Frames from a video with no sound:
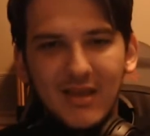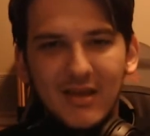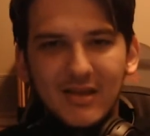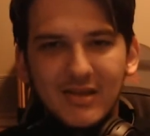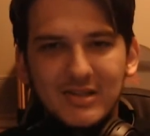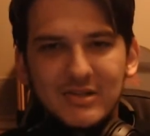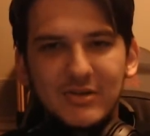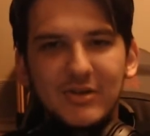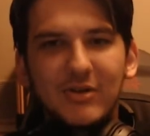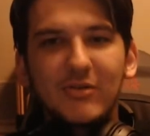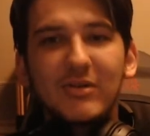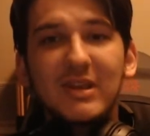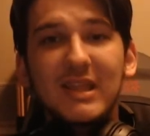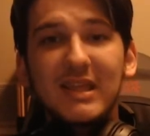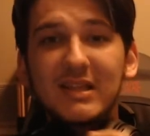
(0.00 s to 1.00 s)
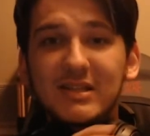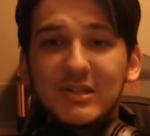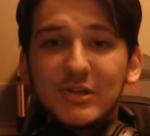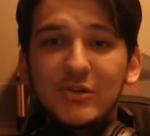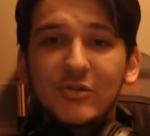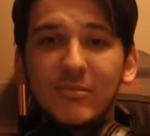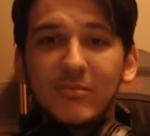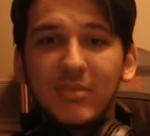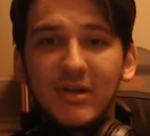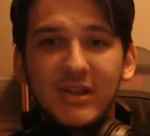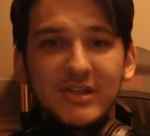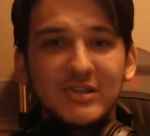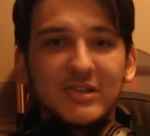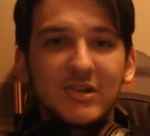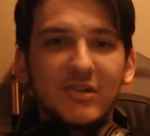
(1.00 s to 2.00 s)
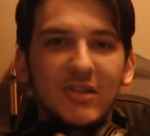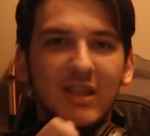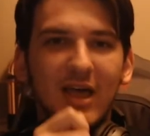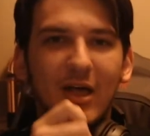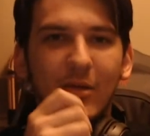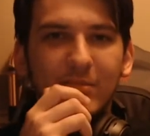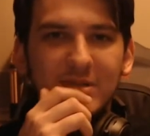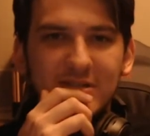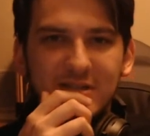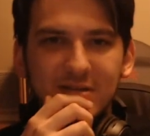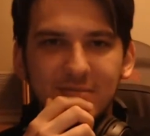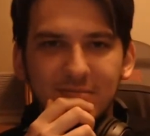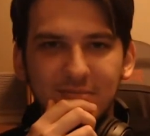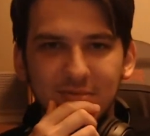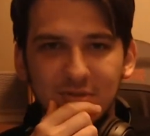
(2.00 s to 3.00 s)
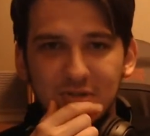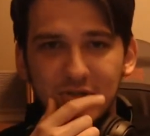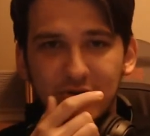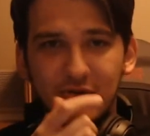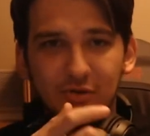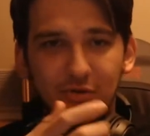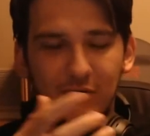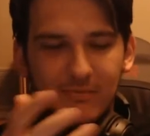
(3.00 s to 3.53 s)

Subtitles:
So you don't need to, but it certainly helps to